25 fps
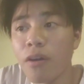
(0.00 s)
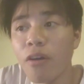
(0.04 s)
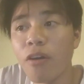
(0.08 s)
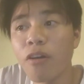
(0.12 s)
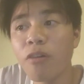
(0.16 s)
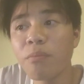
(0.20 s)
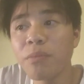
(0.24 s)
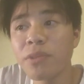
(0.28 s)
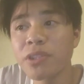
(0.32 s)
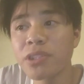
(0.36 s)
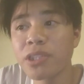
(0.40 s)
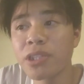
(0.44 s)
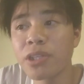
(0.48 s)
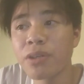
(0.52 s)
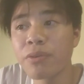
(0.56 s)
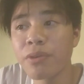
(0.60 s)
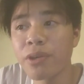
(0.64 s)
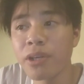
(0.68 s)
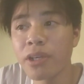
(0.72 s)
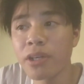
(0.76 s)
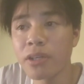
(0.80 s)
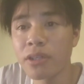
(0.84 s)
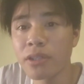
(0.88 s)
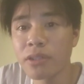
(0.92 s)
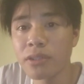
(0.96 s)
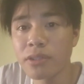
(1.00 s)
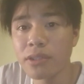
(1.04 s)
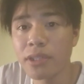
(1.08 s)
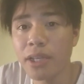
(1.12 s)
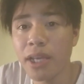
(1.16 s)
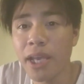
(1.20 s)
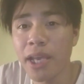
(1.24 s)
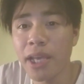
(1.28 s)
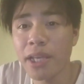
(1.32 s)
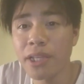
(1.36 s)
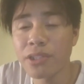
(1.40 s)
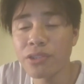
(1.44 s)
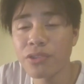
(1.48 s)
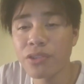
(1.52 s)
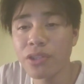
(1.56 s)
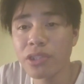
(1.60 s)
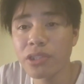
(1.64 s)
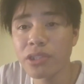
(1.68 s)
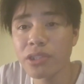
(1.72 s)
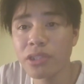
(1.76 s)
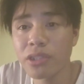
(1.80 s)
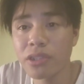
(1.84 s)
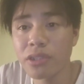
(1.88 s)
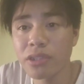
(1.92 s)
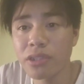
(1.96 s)
All materials and
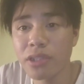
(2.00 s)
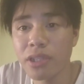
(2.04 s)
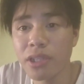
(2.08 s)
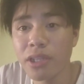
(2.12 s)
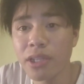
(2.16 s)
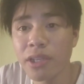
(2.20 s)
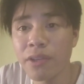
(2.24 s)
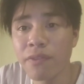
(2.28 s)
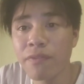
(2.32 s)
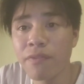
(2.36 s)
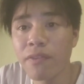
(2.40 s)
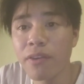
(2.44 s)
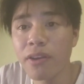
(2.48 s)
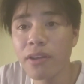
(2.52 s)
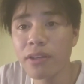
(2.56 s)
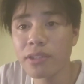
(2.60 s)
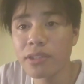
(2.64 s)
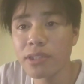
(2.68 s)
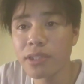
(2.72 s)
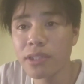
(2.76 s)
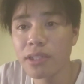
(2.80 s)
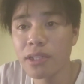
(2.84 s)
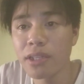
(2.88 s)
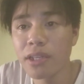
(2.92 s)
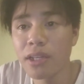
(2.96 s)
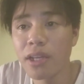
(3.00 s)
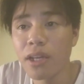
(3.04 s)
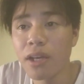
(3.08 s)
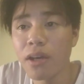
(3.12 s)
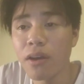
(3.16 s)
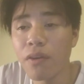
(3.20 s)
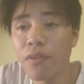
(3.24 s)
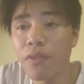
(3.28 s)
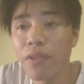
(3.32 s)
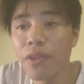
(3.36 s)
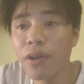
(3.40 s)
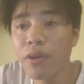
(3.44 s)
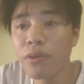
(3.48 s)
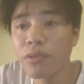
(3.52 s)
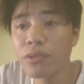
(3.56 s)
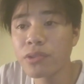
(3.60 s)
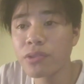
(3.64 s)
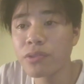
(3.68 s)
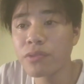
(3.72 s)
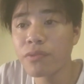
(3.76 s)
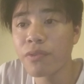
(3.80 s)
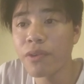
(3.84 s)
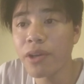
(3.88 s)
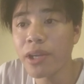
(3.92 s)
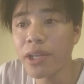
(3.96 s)
structures deflect, although
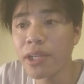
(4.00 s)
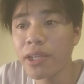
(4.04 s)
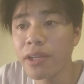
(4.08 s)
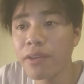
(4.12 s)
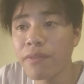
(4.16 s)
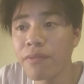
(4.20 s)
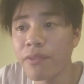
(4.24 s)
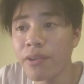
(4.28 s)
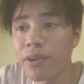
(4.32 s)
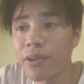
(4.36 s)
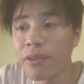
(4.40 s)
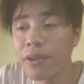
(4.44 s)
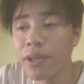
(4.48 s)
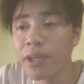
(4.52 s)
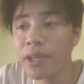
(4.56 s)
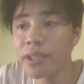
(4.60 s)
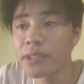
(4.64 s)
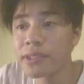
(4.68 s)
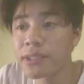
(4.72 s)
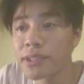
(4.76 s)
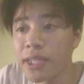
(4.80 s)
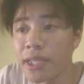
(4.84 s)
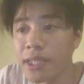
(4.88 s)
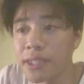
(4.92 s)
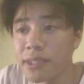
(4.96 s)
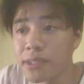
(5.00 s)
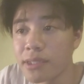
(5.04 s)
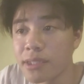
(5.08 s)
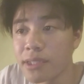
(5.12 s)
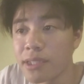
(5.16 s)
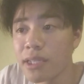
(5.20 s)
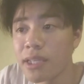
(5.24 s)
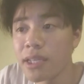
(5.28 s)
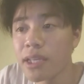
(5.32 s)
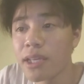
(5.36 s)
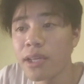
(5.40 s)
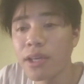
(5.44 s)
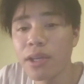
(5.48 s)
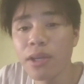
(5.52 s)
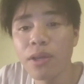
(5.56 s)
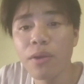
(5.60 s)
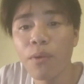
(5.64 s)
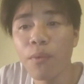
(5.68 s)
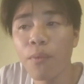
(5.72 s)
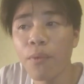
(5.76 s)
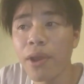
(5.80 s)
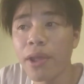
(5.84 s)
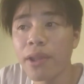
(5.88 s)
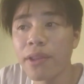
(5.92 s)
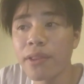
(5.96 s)
to greatly varying extents,
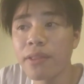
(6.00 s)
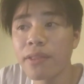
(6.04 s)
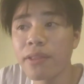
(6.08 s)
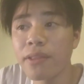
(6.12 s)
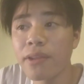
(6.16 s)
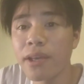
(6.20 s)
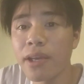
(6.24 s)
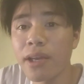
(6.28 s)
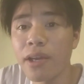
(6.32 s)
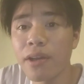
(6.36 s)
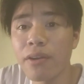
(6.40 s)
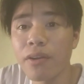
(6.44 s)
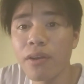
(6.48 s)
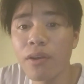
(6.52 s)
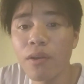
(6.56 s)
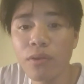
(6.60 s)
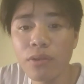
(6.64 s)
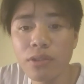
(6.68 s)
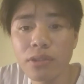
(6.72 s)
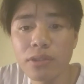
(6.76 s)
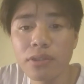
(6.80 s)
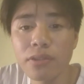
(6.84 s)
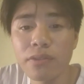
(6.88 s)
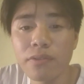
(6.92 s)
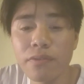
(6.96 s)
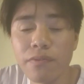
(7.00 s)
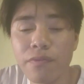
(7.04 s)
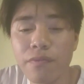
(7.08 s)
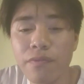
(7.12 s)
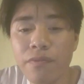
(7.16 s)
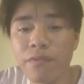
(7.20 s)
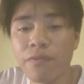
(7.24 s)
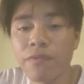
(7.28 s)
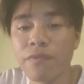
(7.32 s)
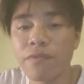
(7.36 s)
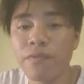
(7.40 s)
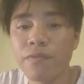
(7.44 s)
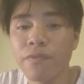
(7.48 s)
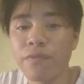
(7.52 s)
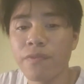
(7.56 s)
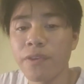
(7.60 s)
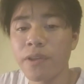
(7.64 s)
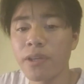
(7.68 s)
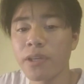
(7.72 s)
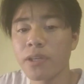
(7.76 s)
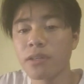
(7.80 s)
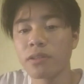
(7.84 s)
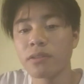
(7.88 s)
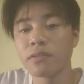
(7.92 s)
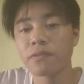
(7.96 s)
when they are loaded.
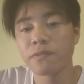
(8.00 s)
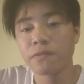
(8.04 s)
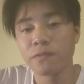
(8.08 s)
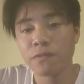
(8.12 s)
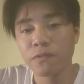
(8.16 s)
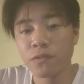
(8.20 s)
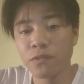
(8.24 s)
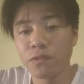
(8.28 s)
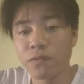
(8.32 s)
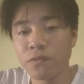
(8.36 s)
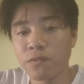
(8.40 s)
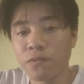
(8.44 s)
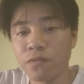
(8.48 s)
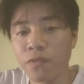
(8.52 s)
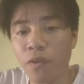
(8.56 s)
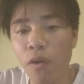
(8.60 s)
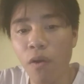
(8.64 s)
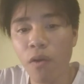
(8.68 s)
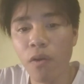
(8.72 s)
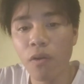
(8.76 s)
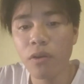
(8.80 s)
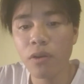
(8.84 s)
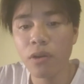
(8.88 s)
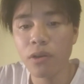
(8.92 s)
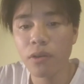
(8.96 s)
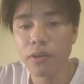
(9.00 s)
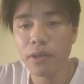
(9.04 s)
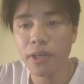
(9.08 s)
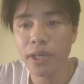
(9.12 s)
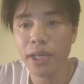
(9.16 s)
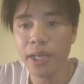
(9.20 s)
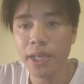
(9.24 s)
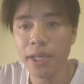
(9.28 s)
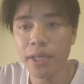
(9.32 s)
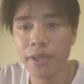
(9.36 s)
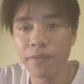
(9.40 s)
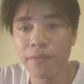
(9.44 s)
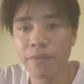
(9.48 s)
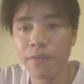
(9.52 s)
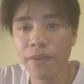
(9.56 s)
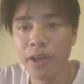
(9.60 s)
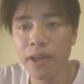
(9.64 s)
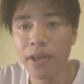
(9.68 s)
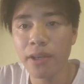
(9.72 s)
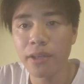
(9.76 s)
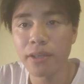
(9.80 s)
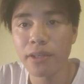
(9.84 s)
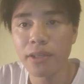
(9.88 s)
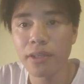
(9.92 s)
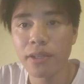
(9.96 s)
Figure 4 and
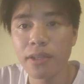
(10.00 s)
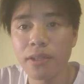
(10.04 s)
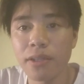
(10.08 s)
5.